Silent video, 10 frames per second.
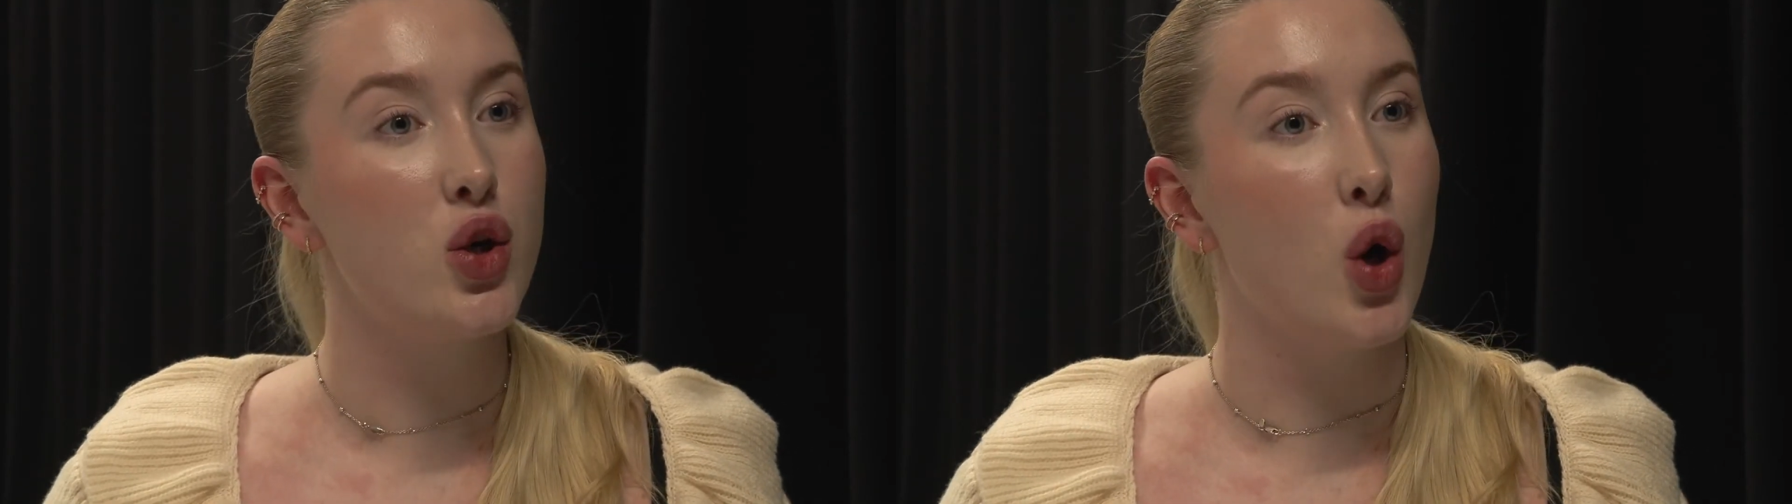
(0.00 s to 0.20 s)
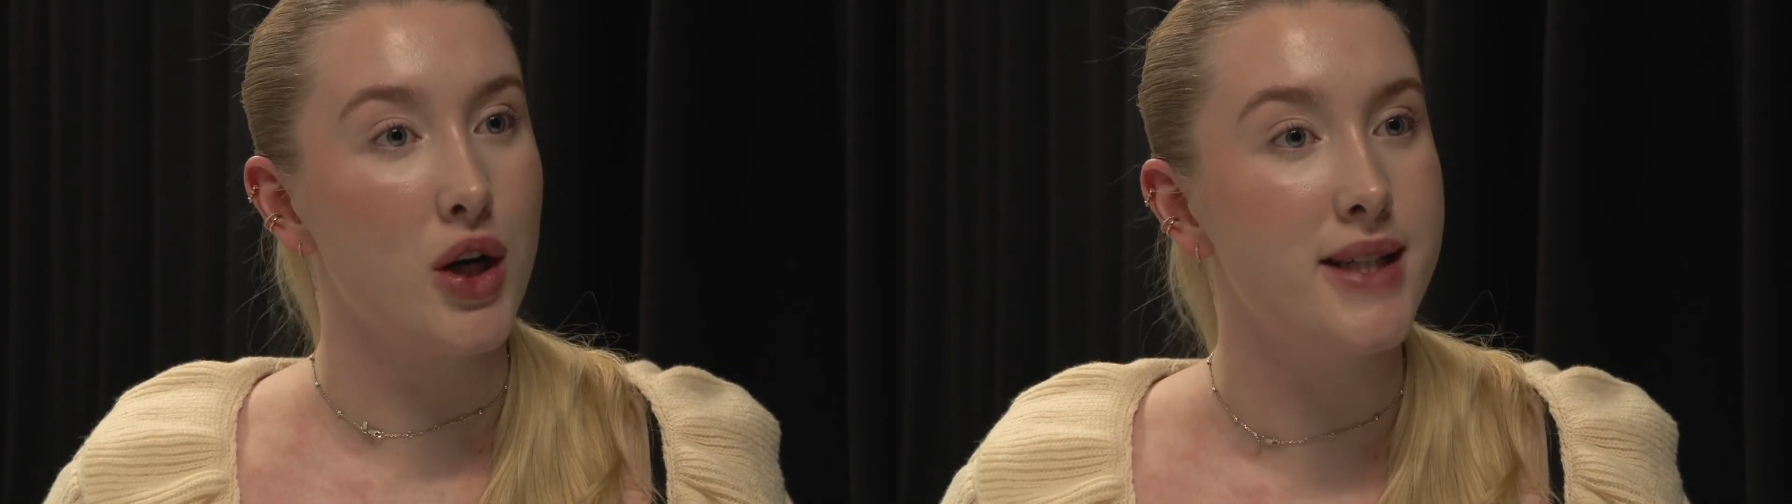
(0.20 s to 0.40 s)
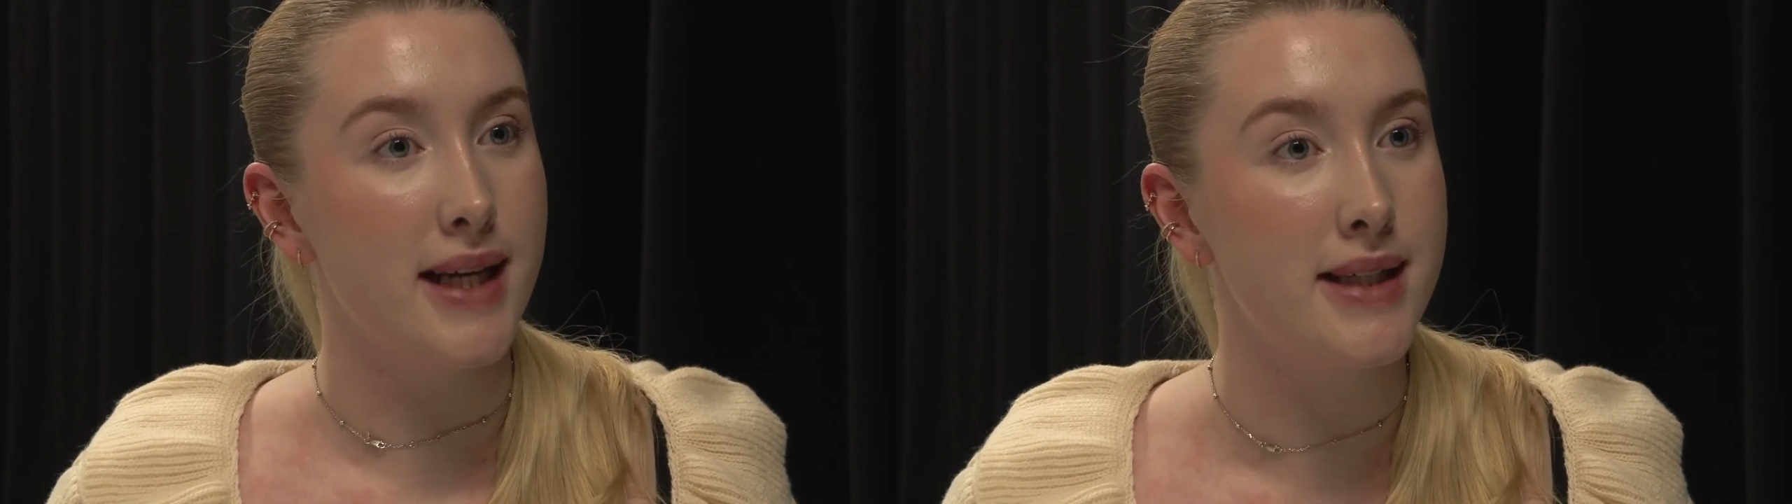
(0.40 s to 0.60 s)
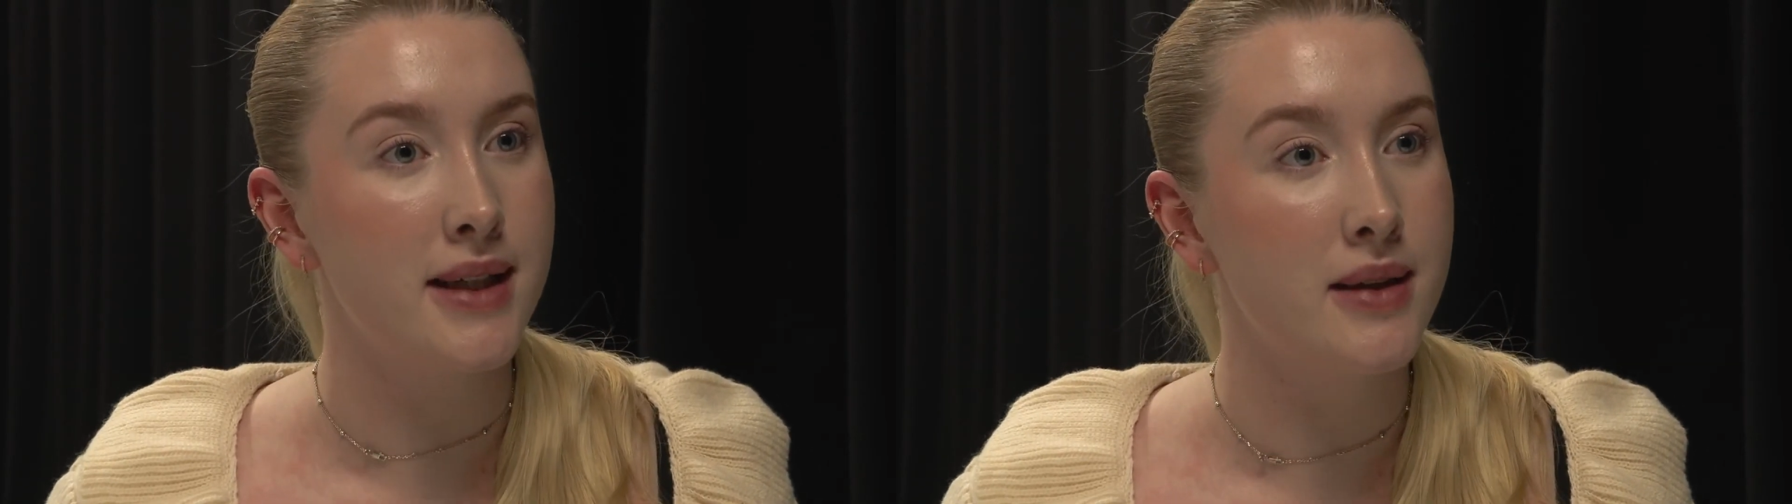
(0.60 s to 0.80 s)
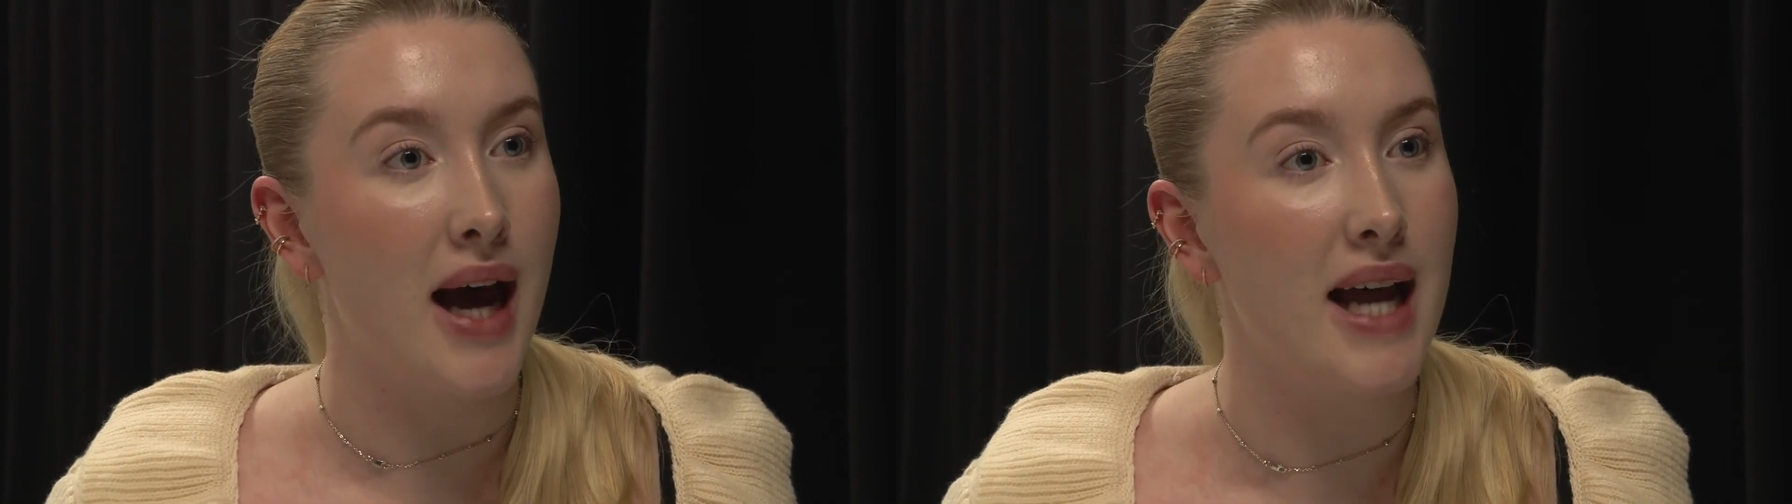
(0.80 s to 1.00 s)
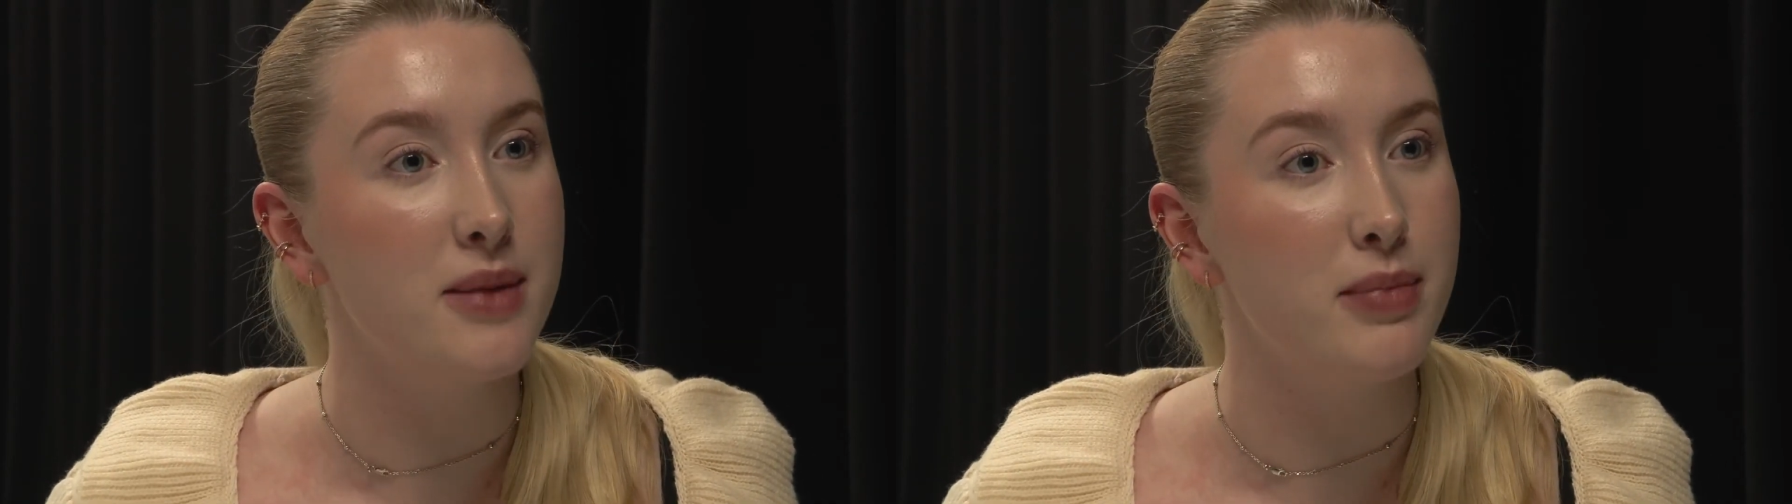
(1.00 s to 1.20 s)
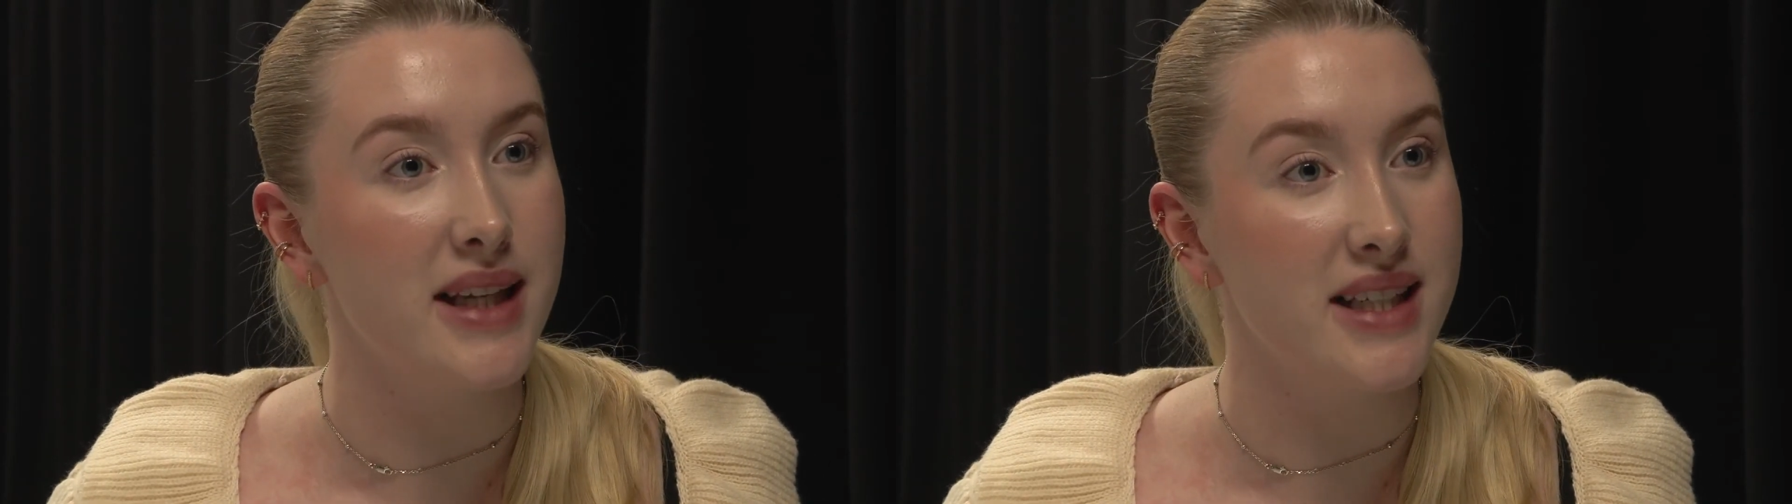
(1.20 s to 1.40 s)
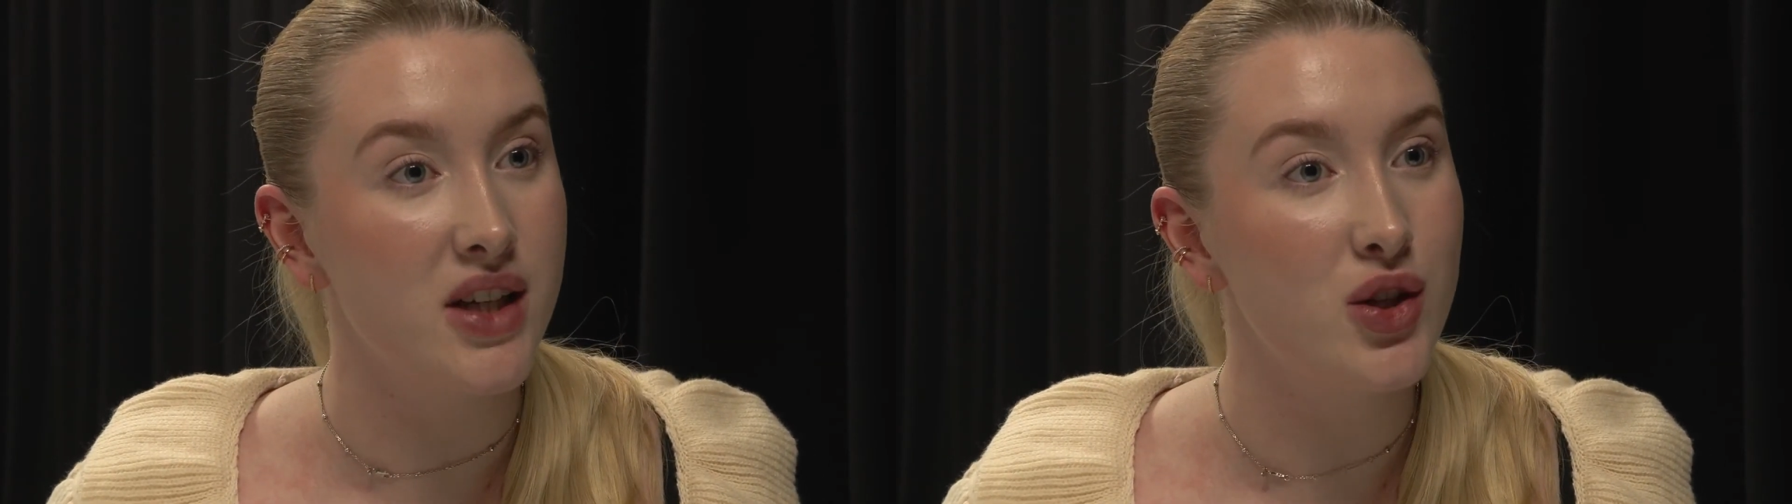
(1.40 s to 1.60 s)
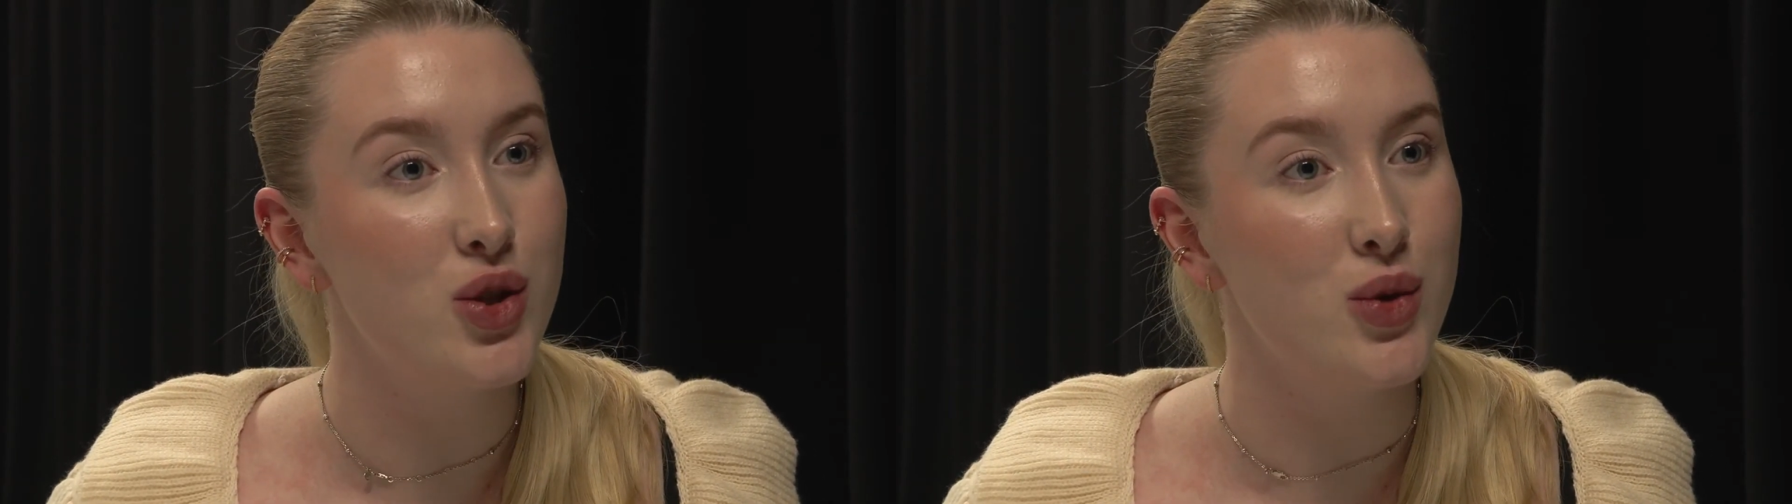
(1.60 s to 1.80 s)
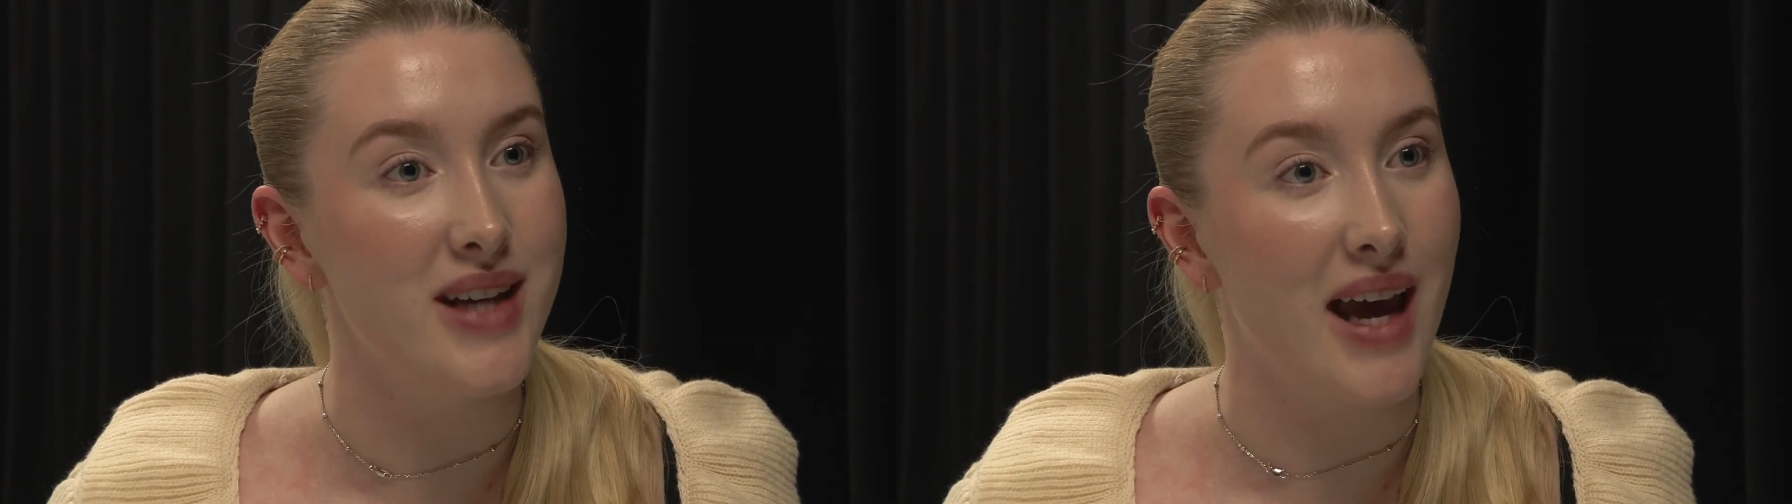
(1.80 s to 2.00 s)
corset and bleed to